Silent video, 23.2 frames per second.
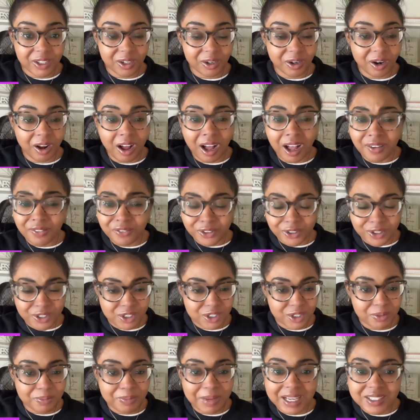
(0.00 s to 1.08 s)
their offers,
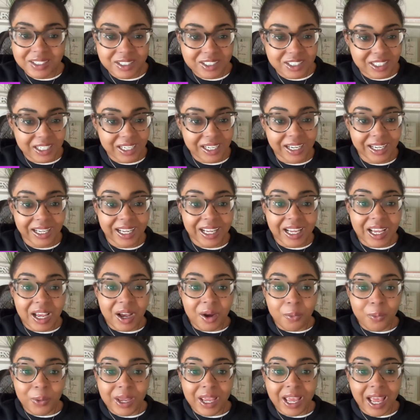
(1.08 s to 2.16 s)
their messaging,
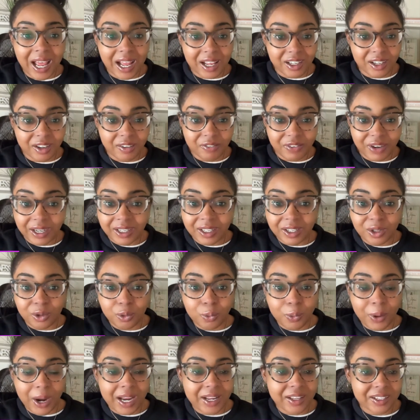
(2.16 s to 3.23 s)
we elevate the
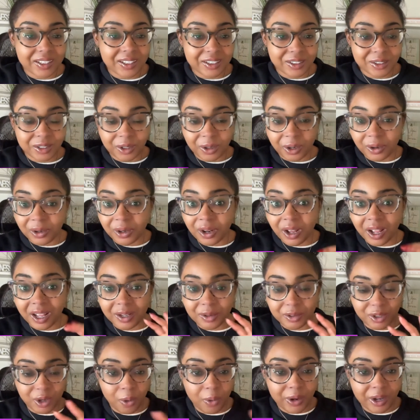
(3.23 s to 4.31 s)
way that they're
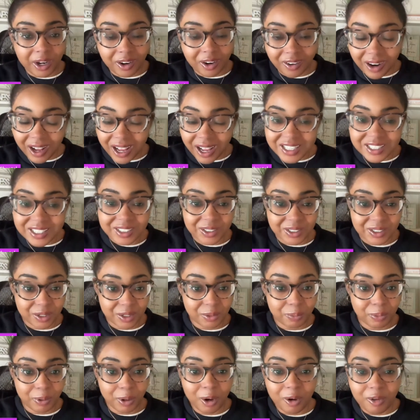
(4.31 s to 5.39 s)
going across their
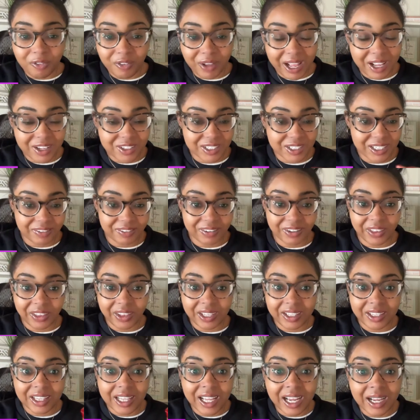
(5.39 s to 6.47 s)
profiles and everything
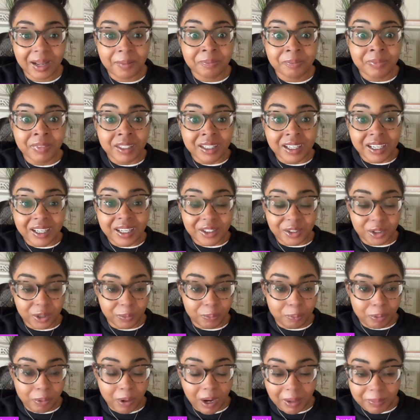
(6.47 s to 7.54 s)
like that,
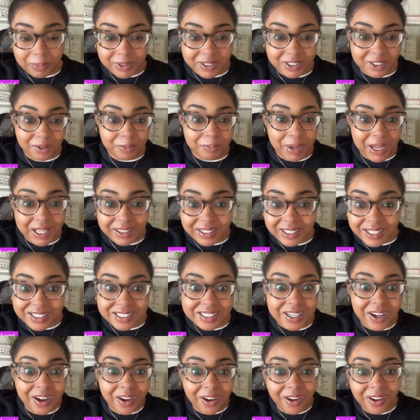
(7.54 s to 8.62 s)
their
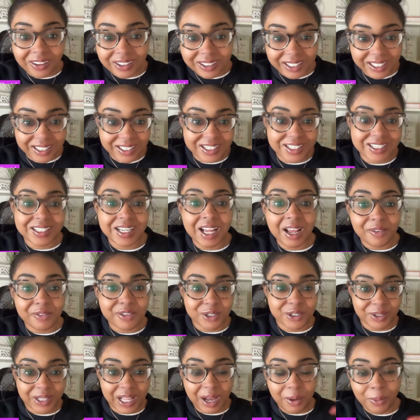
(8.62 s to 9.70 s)
methods, all of that stuff.
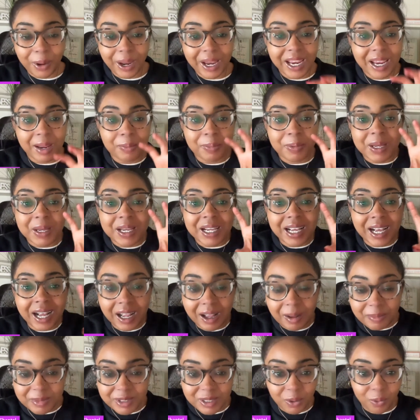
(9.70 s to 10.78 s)
So that way it
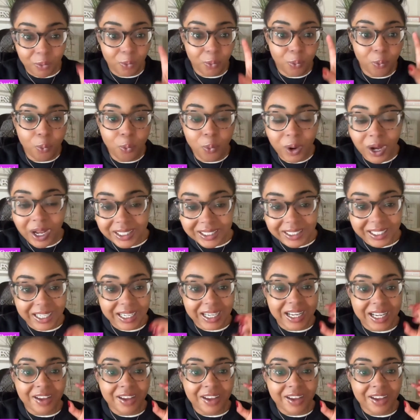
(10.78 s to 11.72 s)
becomes one